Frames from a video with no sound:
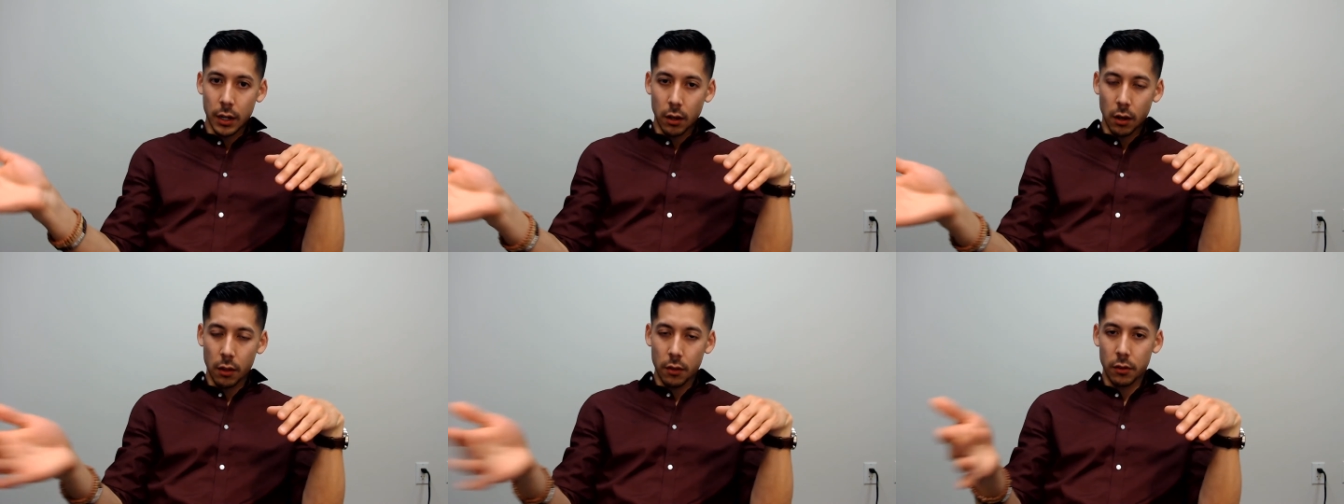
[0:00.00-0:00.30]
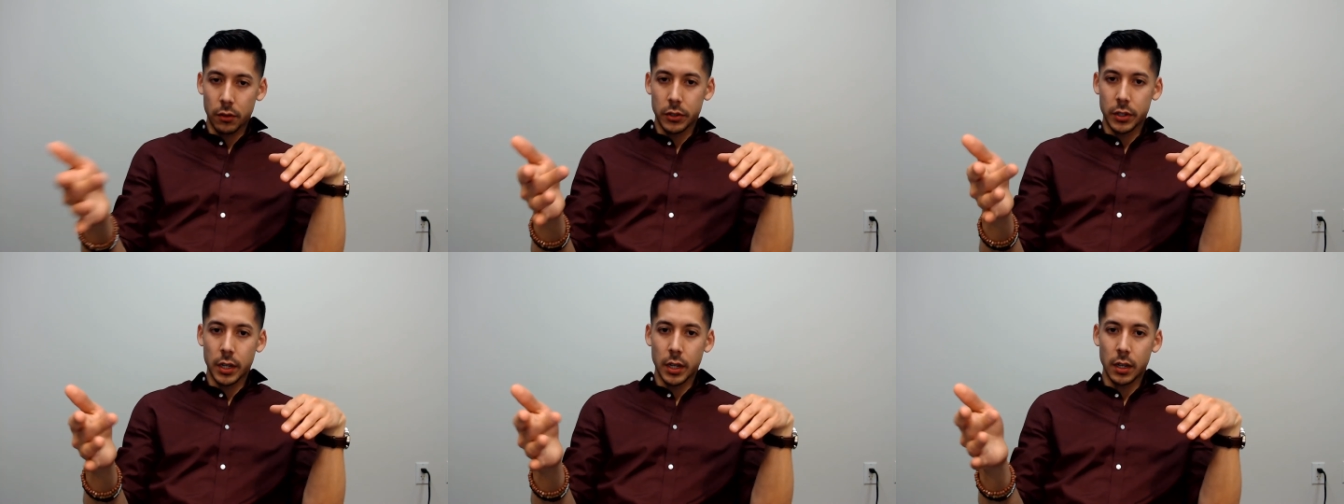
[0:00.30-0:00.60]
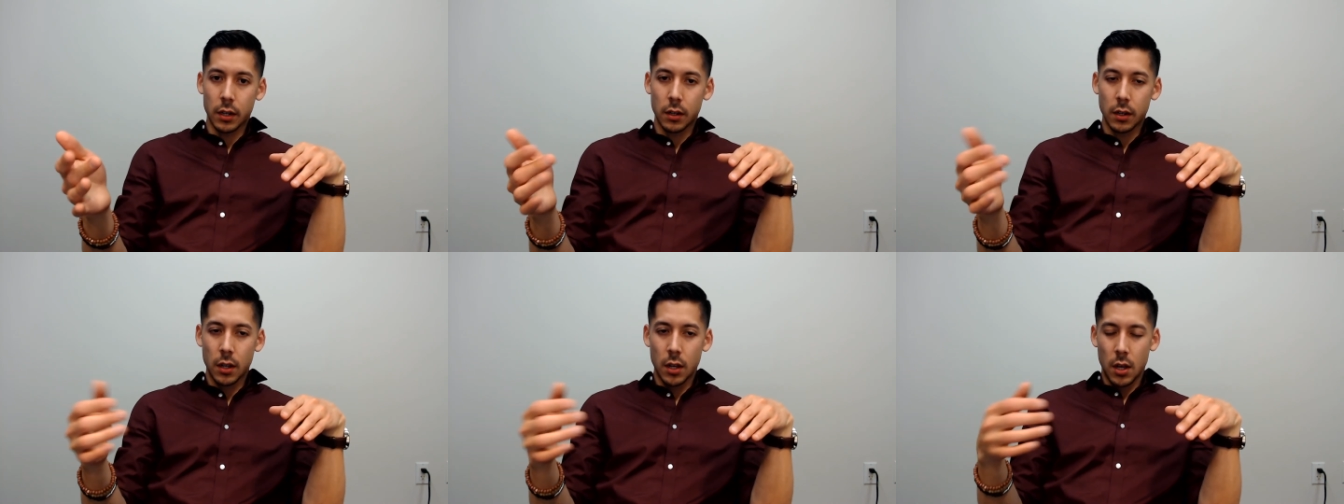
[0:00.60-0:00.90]
others
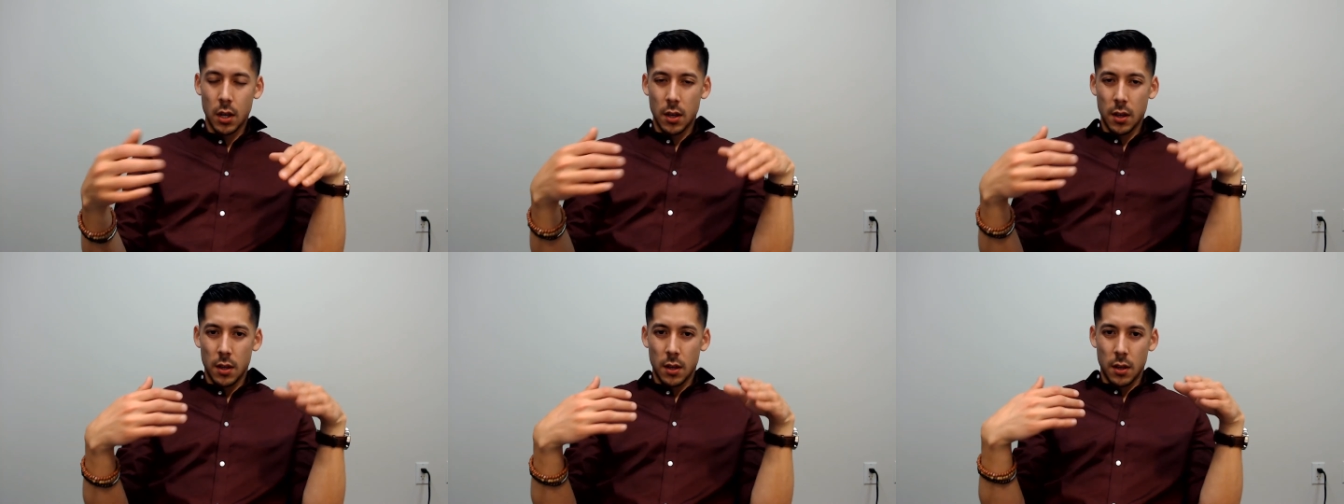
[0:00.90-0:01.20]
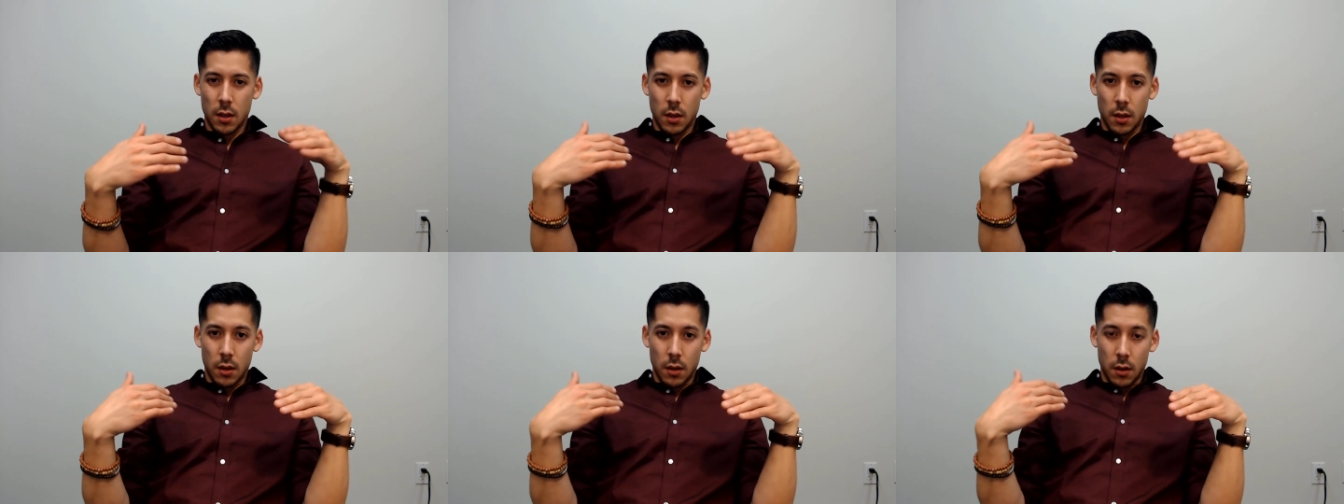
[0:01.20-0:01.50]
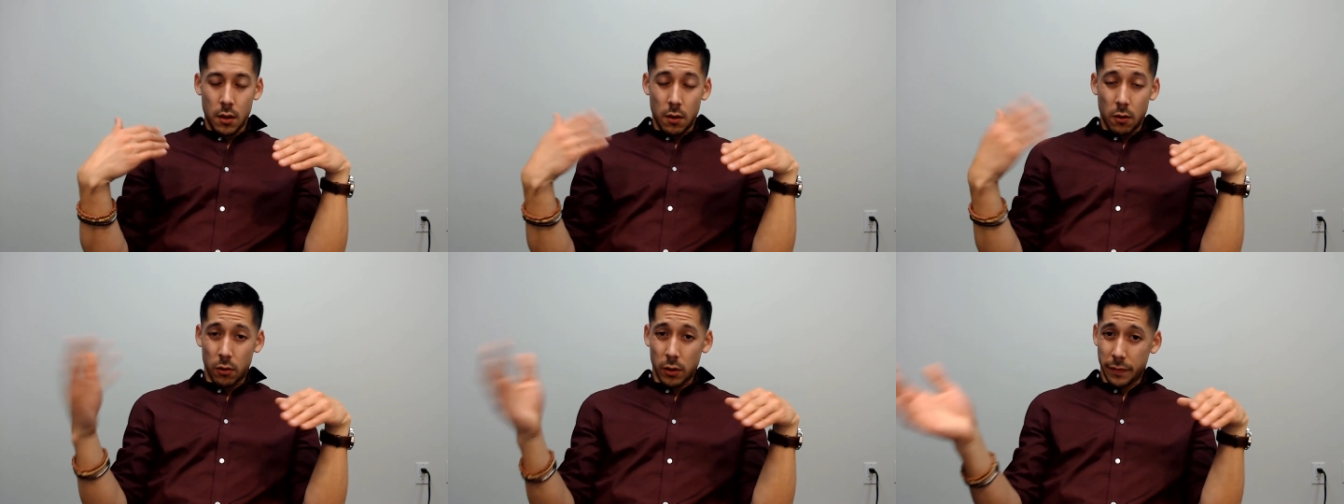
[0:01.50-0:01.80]
in,
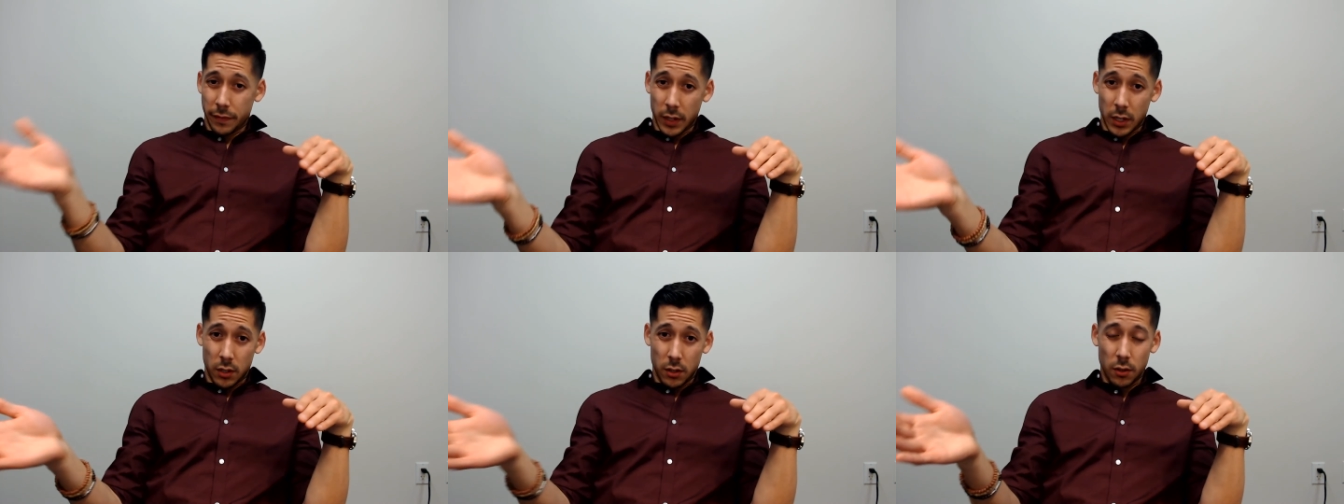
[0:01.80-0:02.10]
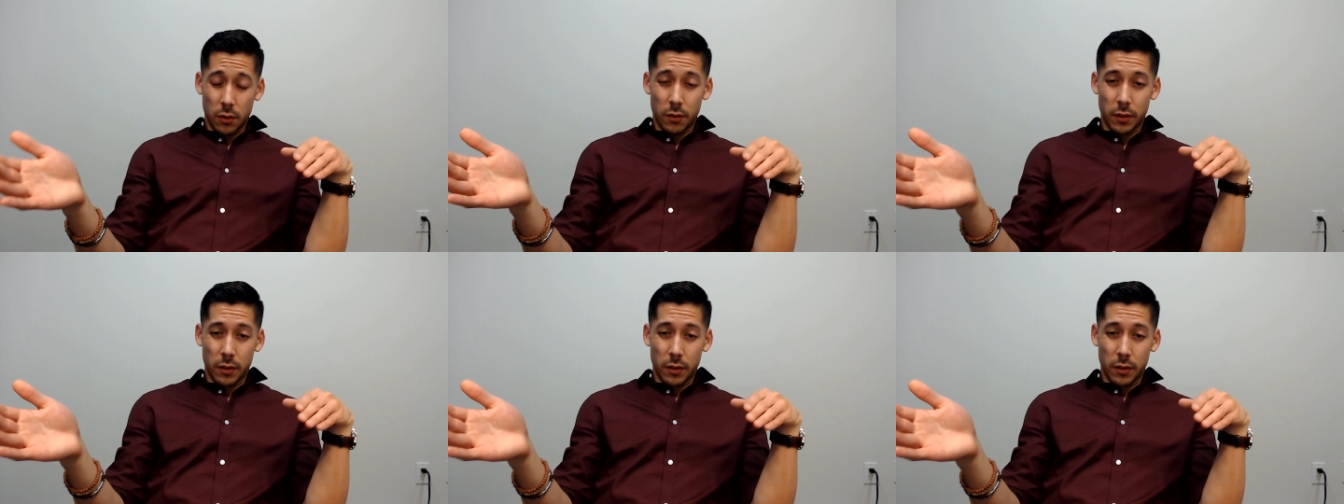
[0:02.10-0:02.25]
or if they do,